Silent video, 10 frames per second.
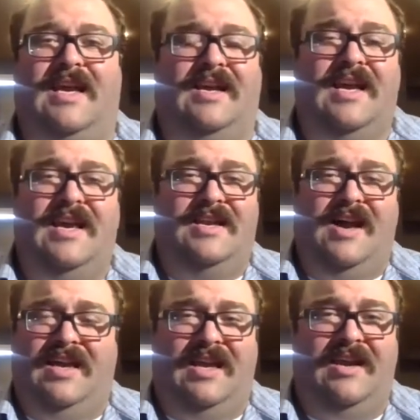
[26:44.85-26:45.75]
and
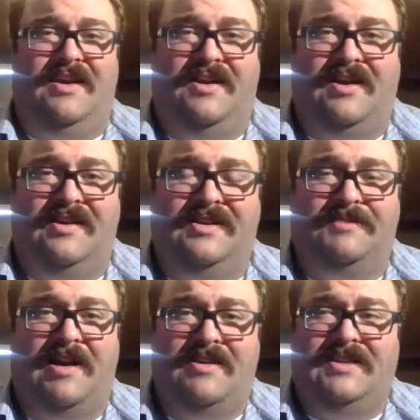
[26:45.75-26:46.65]
not getting into
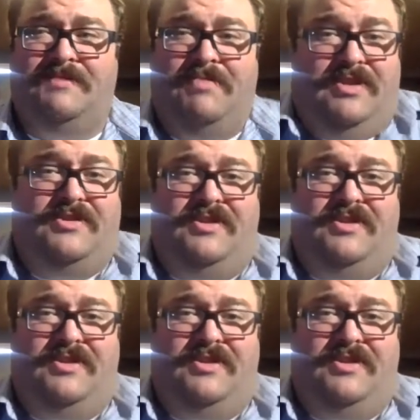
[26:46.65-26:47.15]
conspiracies, but